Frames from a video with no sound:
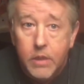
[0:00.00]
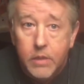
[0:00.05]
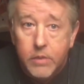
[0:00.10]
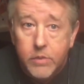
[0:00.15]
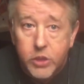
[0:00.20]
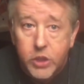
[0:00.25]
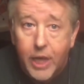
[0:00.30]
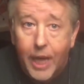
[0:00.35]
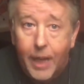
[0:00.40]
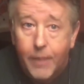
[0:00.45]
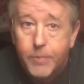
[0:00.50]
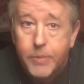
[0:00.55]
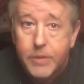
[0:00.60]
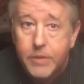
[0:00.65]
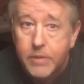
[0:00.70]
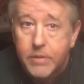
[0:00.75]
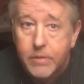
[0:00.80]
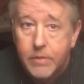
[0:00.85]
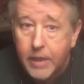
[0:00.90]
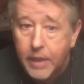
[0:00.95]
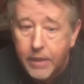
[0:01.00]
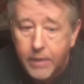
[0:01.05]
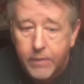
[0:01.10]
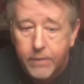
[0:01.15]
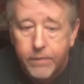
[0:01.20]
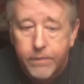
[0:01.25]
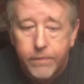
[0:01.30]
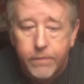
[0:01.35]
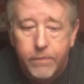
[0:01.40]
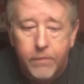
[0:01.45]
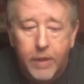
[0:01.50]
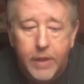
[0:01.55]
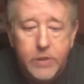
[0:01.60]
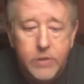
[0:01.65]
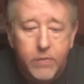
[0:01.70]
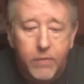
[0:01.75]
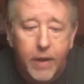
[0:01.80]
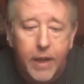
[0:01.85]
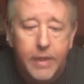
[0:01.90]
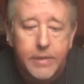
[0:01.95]
shops and
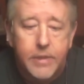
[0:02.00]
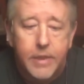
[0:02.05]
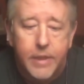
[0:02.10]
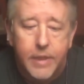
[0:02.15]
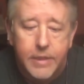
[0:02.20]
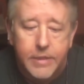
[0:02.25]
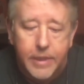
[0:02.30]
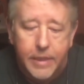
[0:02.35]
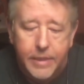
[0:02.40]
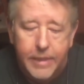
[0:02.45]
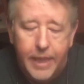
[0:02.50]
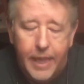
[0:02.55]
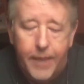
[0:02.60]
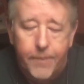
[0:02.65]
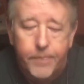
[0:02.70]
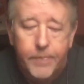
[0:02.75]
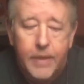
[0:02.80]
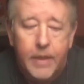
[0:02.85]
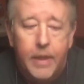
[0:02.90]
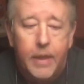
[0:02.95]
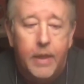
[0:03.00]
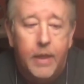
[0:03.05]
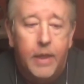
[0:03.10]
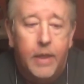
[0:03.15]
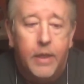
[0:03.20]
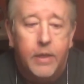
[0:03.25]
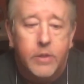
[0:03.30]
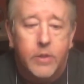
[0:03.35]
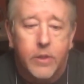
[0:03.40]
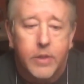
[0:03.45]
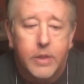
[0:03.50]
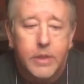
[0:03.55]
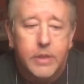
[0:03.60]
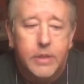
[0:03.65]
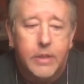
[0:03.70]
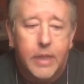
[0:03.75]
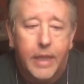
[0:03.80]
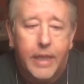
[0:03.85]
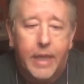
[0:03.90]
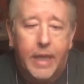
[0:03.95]
restaurants and things like that. So
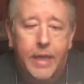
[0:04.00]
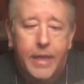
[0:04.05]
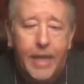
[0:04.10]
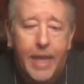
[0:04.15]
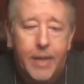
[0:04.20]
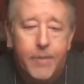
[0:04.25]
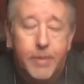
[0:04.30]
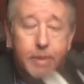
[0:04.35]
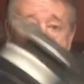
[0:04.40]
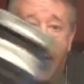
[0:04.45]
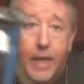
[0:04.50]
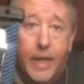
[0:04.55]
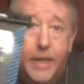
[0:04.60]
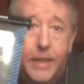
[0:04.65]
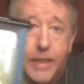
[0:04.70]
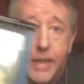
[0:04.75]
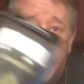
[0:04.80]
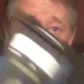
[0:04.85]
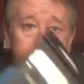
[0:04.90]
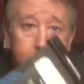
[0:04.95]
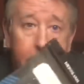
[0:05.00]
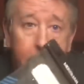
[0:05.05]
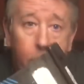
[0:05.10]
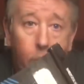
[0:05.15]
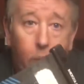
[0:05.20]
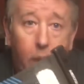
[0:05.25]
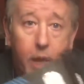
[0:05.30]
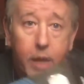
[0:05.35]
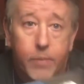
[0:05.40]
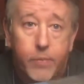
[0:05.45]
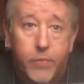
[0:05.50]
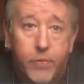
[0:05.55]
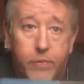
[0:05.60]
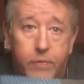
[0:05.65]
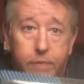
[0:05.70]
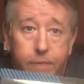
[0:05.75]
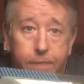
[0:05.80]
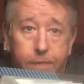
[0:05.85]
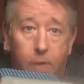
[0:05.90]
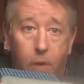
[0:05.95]
this I got on Amazon. It's a
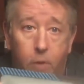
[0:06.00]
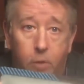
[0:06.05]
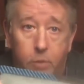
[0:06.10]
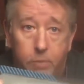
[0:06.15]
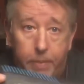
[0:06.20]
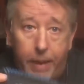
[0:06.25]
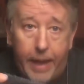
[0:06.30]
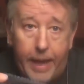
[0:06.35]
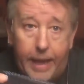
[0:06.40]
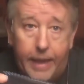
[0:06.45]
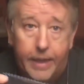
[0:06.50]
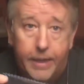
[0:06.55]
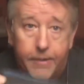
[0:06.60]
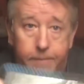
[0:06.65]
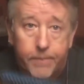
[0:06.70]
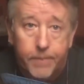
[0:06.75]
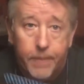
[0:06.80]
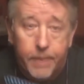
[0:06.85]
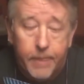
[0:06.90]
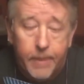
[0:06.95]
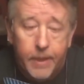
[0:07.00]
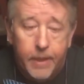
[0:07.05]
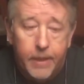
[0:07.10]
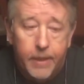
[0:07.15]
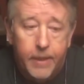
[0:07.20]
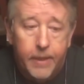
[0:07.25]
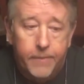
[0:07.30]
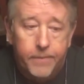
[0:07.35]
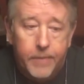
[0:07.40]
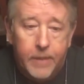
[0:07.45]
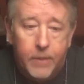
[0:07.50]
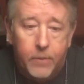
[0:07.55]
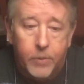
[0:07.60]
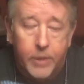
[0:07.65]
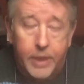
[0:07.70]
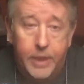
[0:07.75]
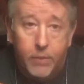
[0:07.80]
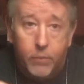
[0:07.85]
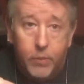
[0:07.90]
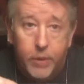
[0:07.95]
waterproof phone bag. When
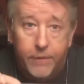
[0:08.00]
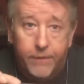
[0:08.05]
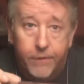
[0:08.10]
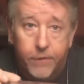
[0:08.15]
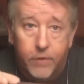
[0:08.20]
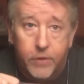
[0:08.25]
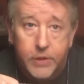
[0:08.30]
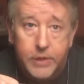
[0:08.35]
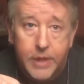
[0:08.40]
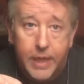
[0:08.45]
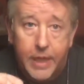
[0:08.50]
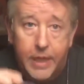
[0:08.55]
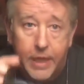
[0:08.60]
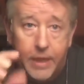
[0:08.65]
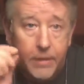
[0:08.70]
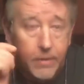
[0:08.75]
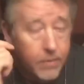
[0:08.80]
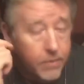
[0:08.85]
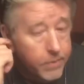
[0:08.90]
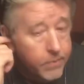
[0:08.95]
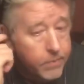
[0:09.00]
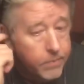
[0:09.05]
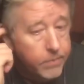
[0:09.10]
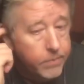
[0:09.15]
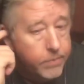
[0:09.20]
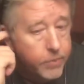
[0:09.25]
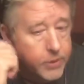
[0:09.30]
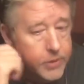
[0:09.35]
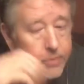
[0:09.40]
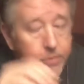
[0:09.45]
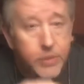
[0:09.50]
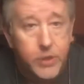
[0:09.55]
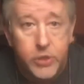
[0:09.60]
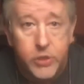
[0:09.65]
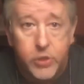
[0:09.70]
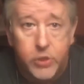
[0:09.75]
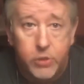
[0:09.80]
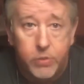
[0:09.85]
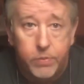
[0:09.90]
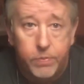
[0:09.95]
you first get it, put some
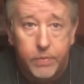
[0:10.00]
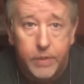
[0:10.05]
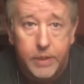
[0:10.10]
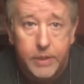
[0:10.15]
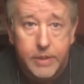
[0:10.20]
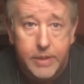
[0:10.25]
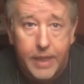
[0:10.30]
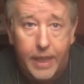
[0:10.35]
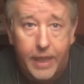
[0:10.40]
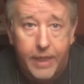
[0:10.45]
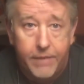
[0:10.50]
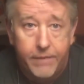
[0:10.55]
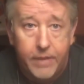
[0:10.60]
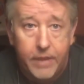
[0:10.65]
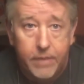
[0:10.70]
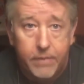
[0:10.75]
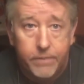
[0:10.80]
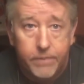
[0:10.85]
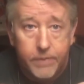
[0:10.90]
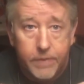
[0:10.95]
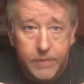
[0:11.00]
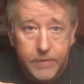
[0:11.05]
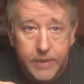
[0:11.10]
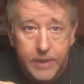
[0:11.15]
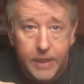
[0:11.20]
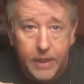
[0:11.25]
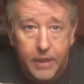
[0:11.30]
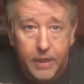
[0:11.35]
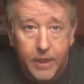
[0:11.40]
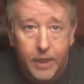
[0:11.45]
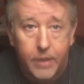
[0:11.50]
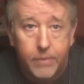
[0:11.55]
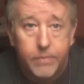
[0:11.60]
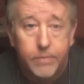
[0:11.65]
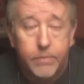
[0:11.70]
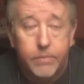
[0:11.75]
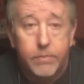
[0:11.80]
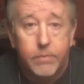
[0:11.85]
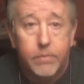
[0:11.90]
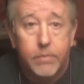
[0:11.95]
tissue inside of it, seal it up,